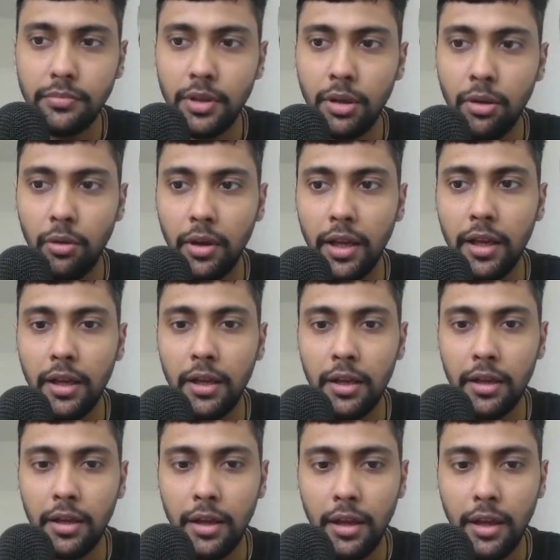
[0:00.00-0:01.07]
Okay,
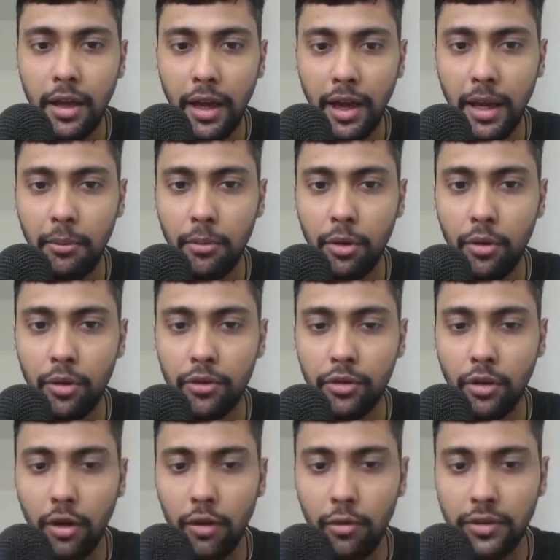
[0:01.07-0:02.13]
and I'm going to
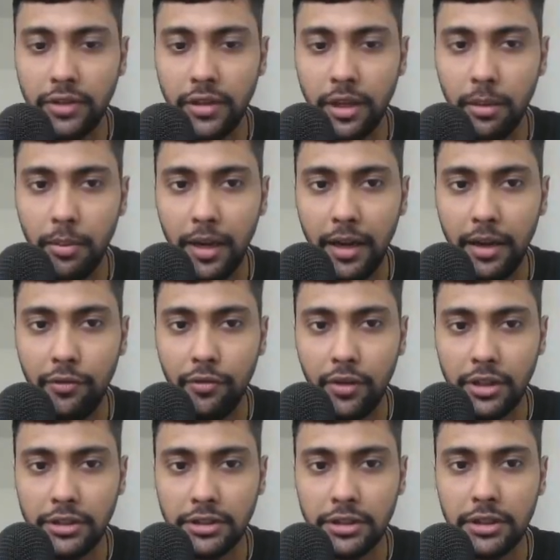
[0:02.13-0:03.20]
solve question number 8
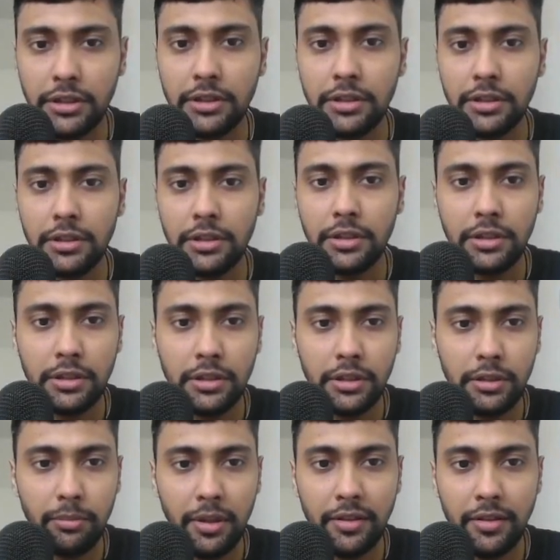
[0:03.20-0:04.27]
first.
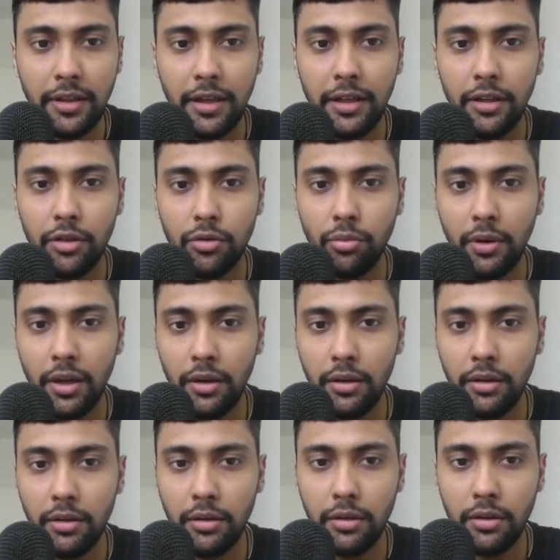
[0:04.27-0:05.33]
Basically this one.
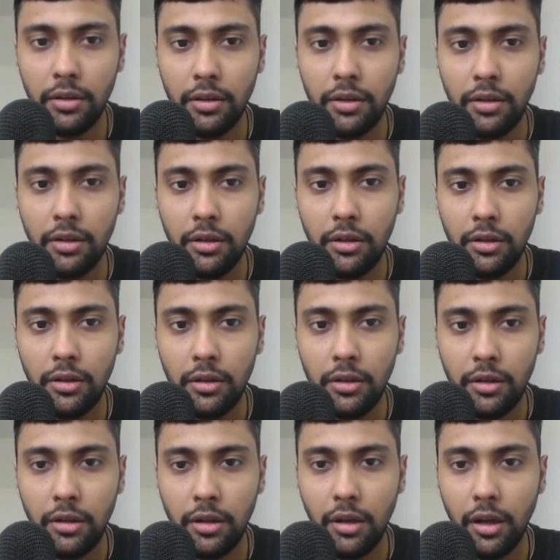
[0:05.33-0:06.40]

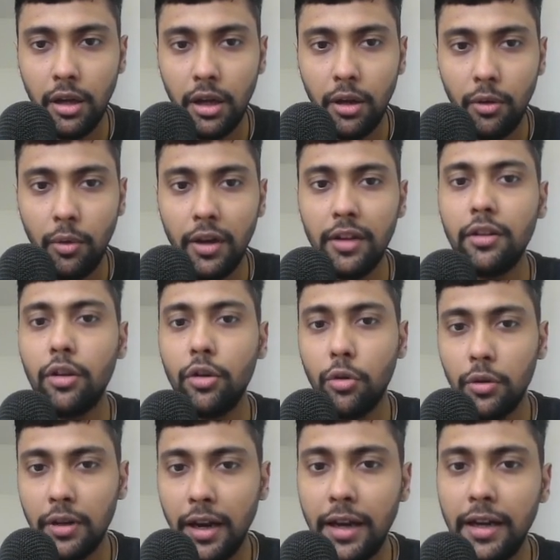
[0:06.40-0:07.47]
What is the
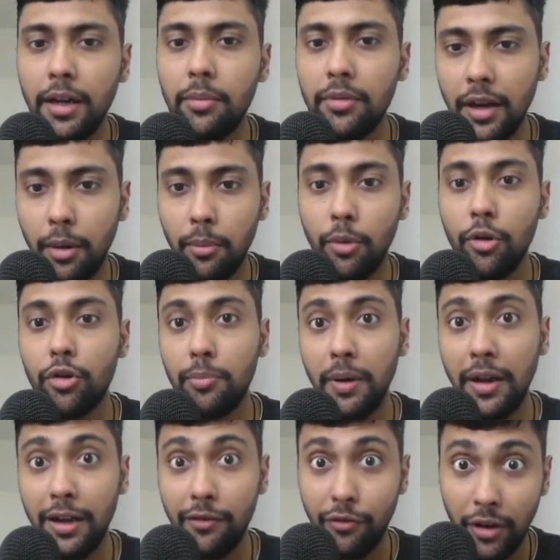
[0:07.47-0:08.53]
total items and amount
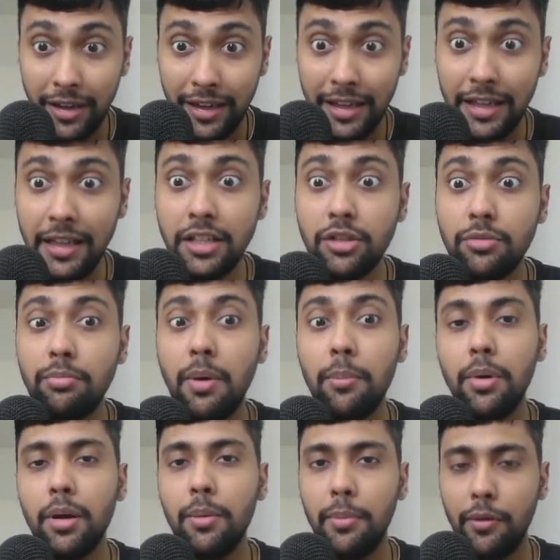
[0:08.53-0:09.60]
spent for each
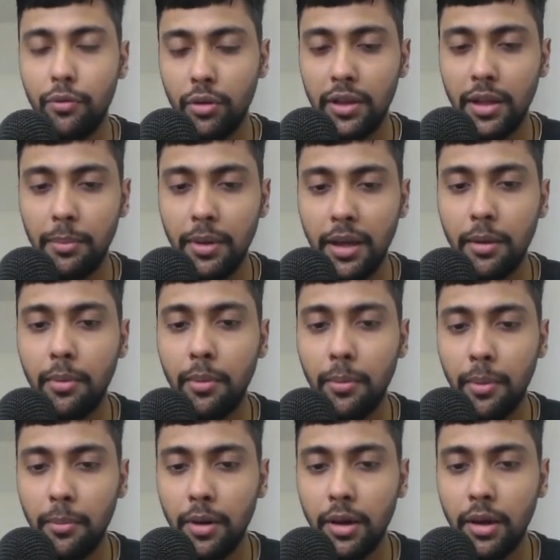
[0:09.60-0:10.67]
member before they become a
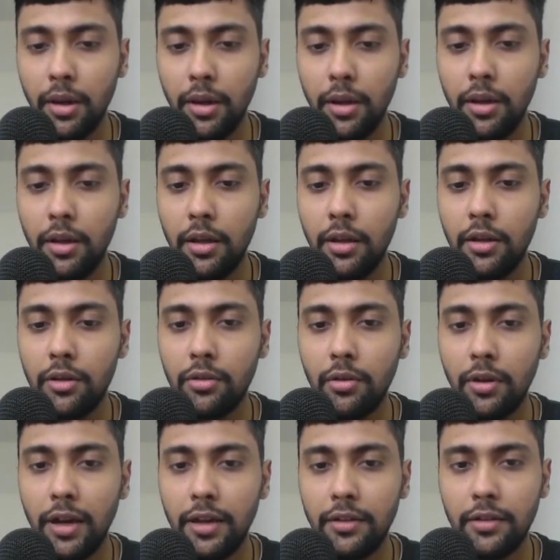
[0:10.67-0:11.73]
member? So
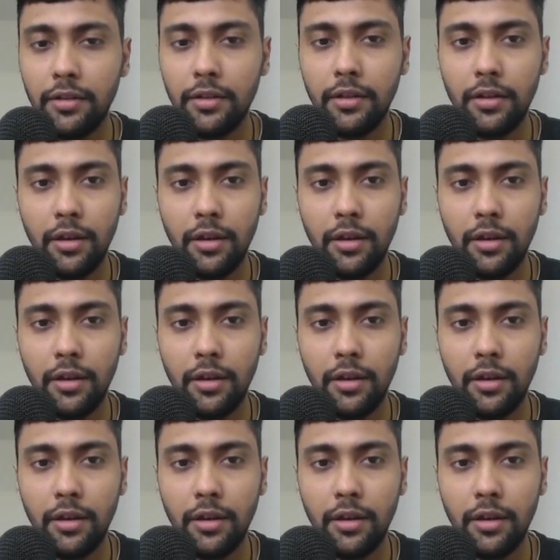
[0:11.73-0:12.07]
let's